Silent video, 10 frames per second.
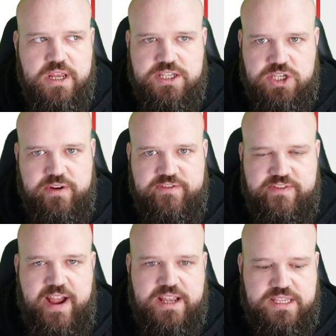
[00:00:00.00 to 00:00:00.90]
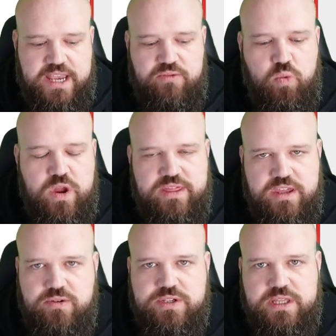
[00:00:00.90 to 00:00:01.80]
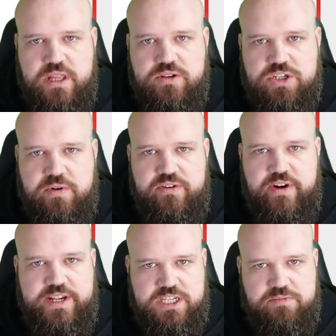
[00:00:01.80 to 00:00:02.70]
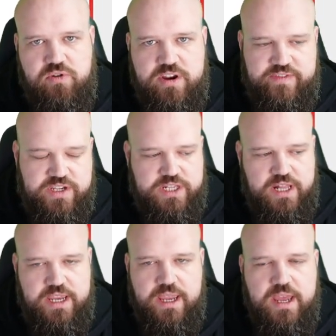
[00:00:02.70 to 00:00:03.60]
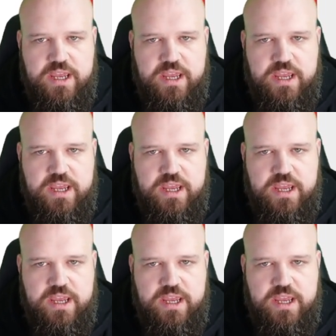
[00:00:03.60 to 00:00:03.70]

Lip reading: So in fact, with using those sprint races previously,